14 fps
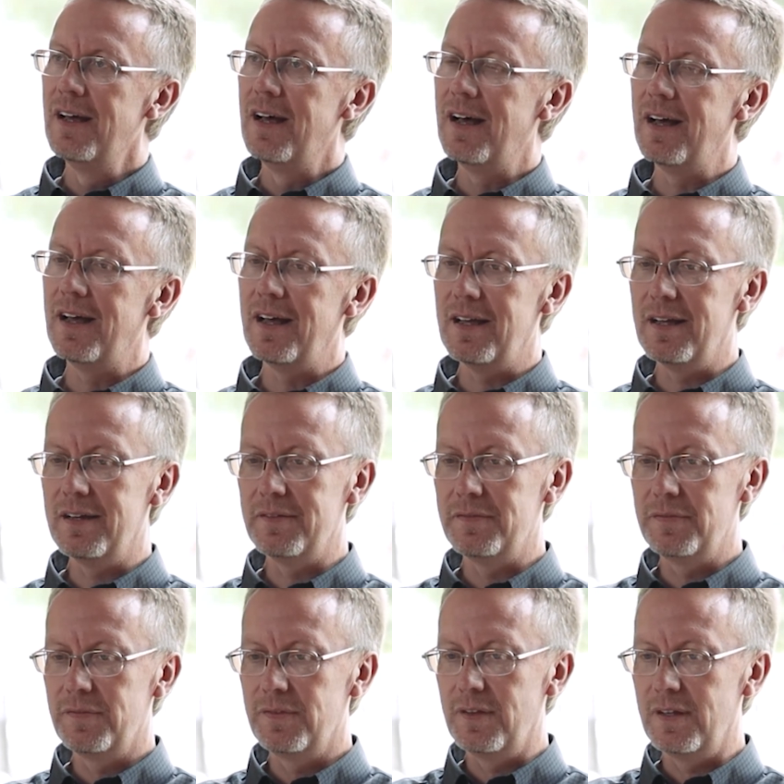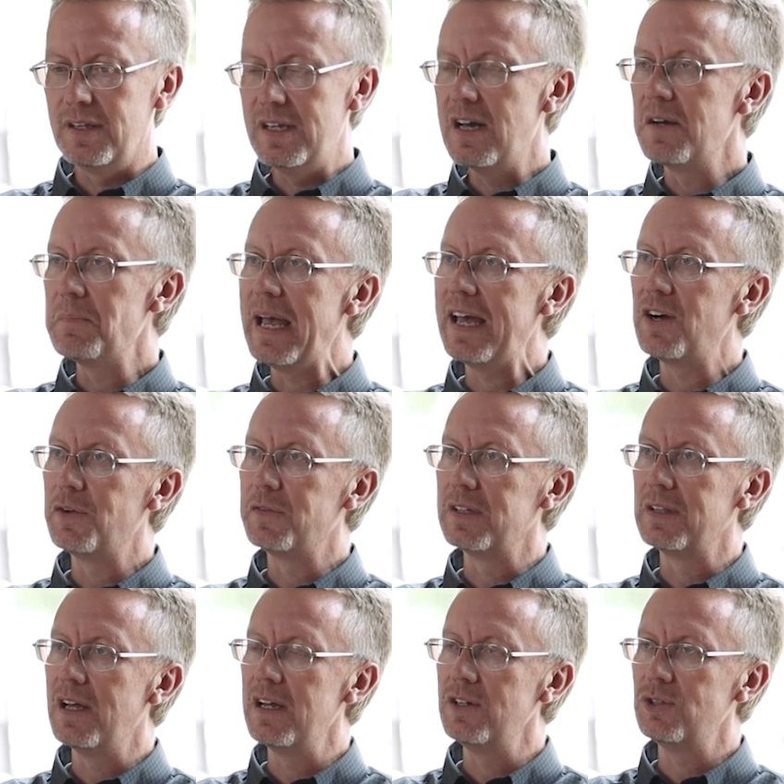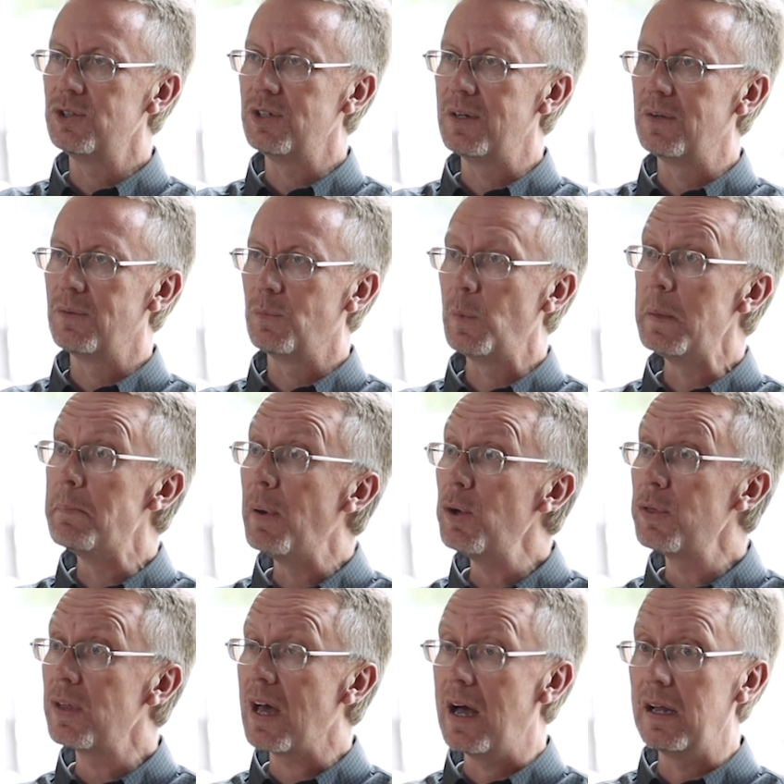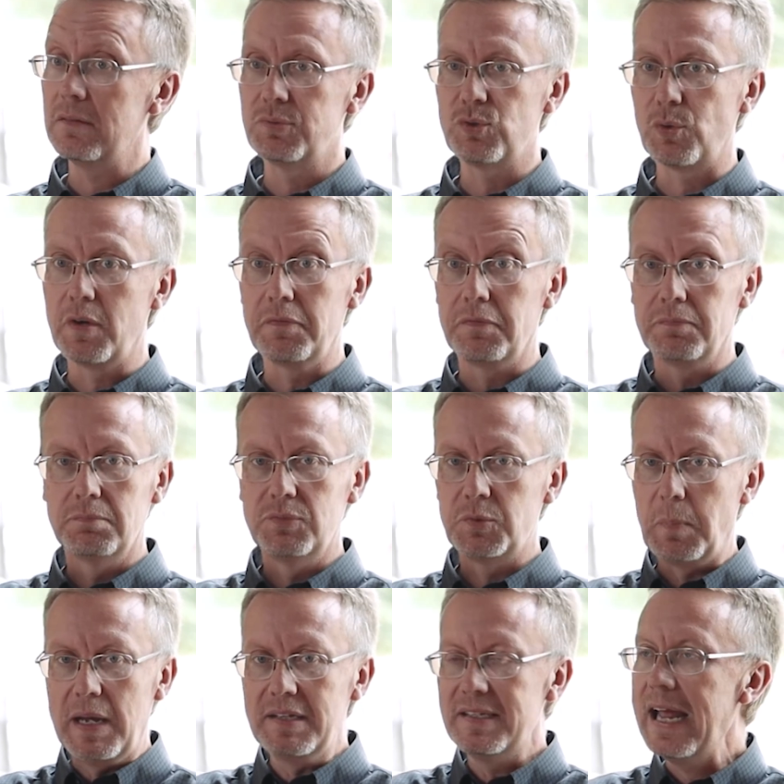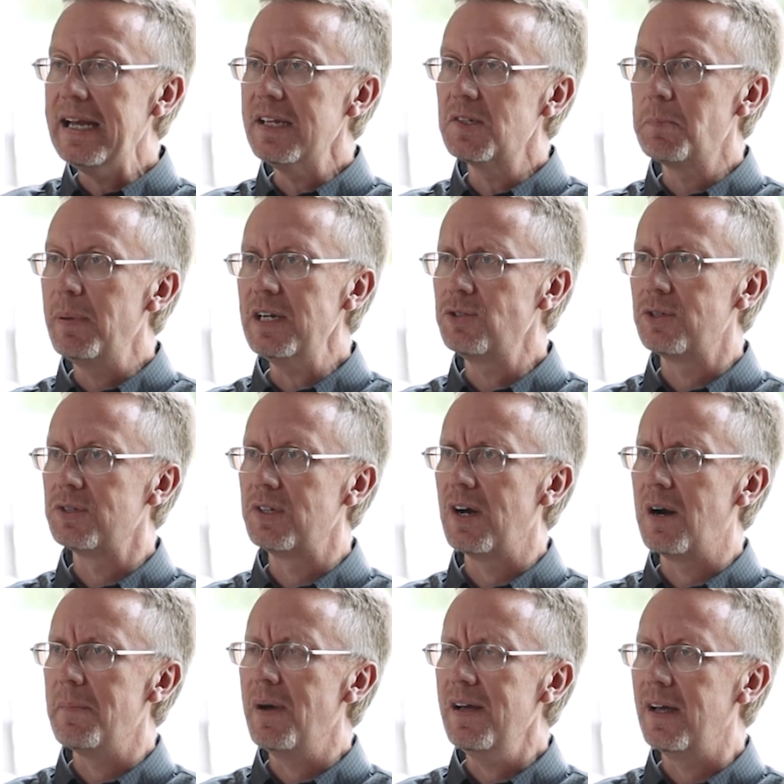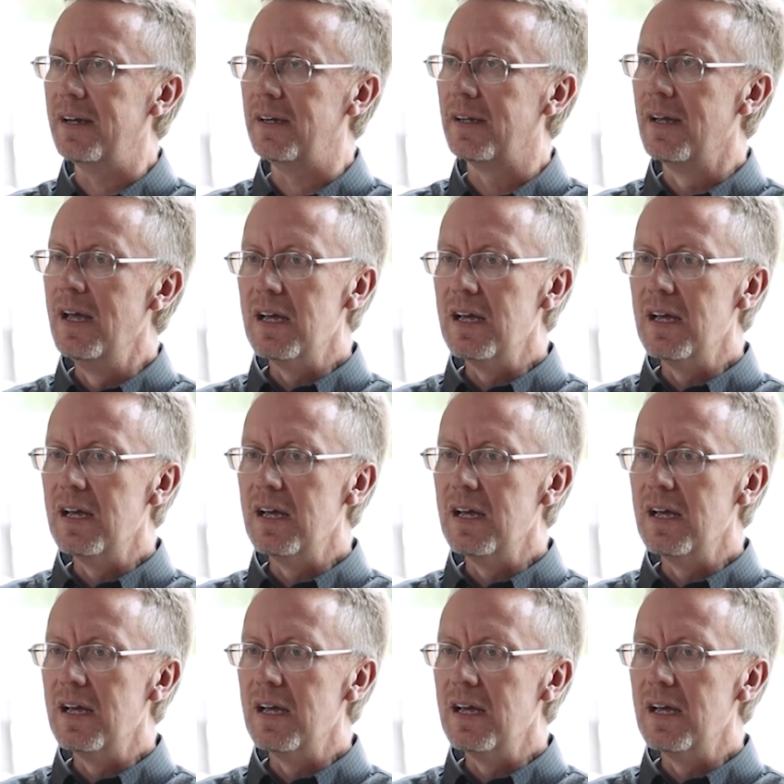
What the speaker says: of the young man over lunch, and we both got sort of spontaneous pictures in our mind.